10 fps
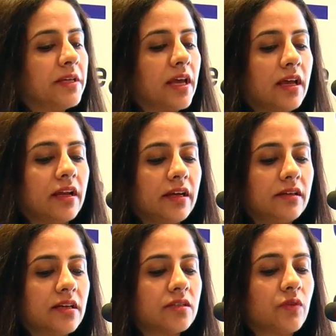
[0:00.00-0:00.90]
been
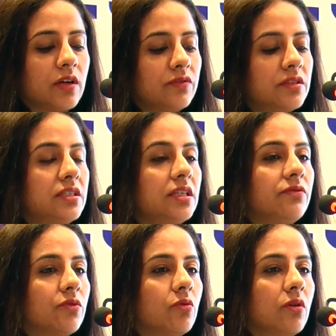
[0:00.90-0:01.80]
highlighted as one of the
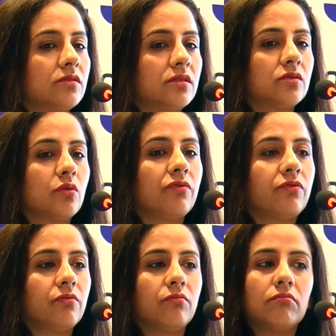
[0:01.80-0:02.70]
chief causes of
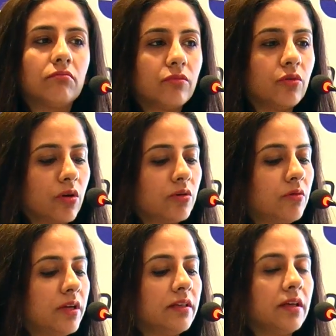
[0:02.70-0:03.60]
not
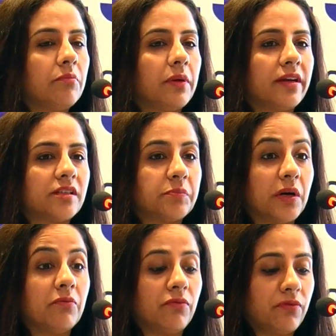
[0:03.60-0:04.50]
only the impaired
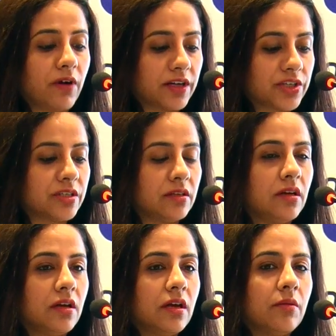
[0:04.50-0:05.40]
sperm
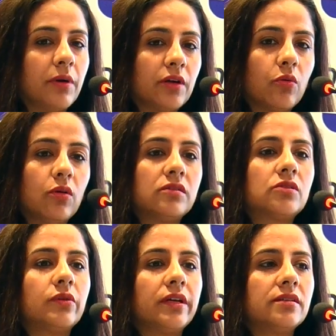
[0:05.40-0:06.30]
function, but
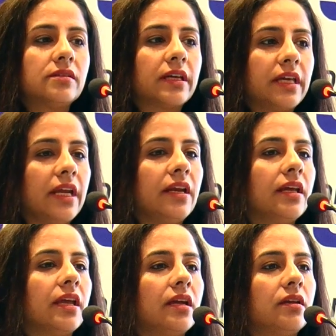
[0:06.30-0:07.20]
also it is a key
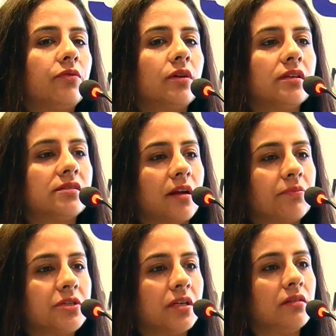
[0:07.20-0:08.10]
indicator for
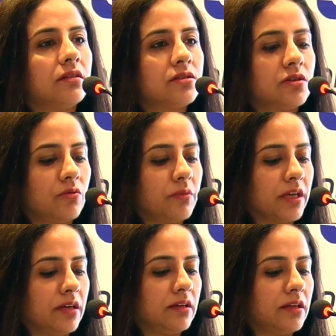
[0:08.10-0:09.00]
disruption in the genomic
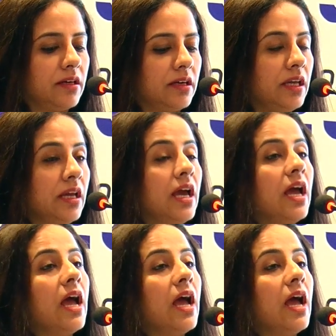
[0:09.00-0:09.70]
integrity